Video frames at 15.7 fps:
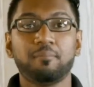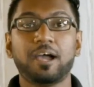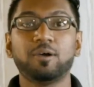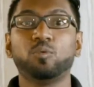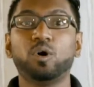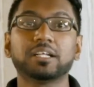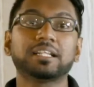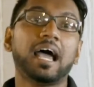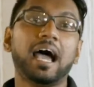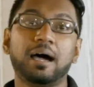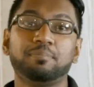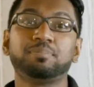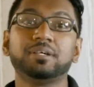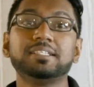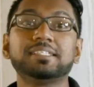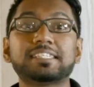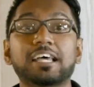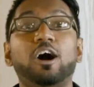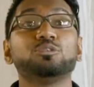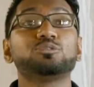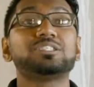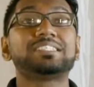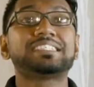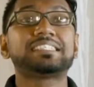by what happens
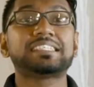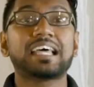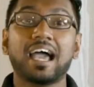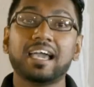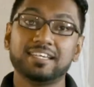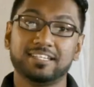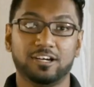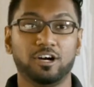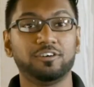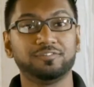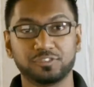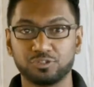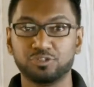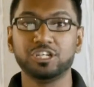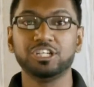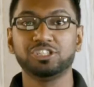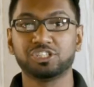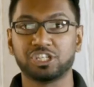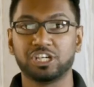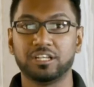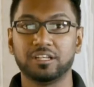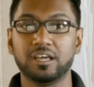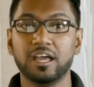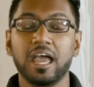outside of the
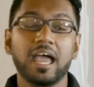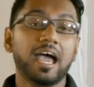region.